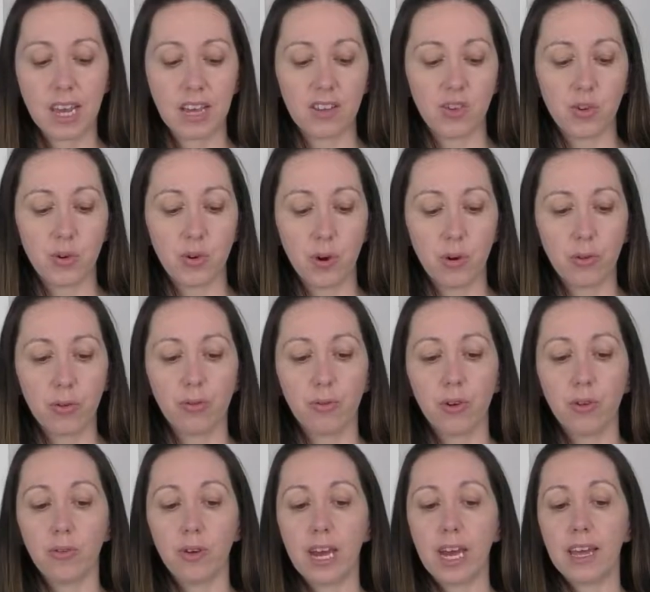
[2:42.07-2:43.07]
as you go
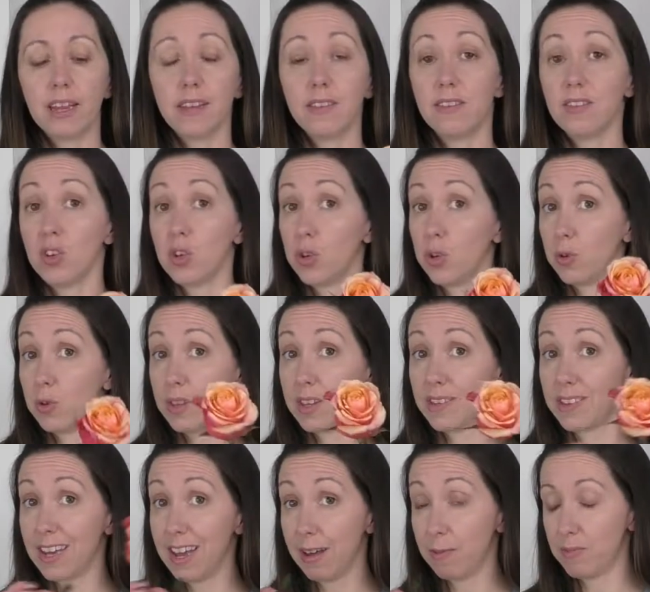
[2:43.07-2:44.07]
through and denude the
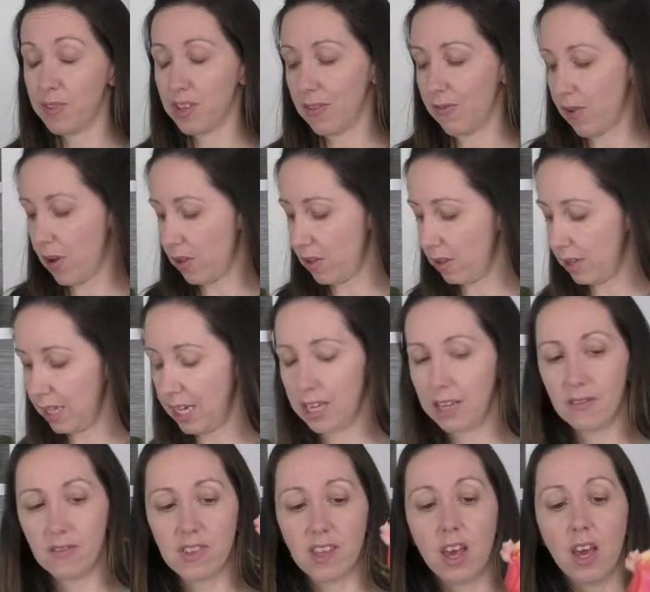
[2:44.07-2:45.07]
stems of all the
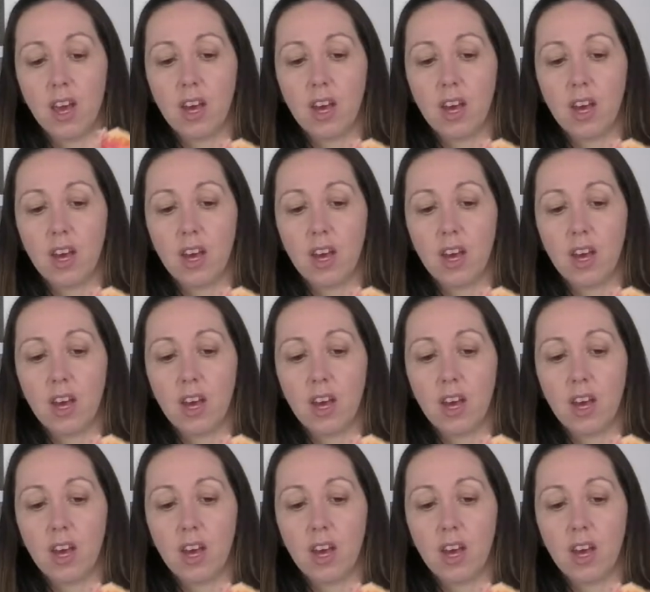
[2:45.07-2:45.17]
leaves,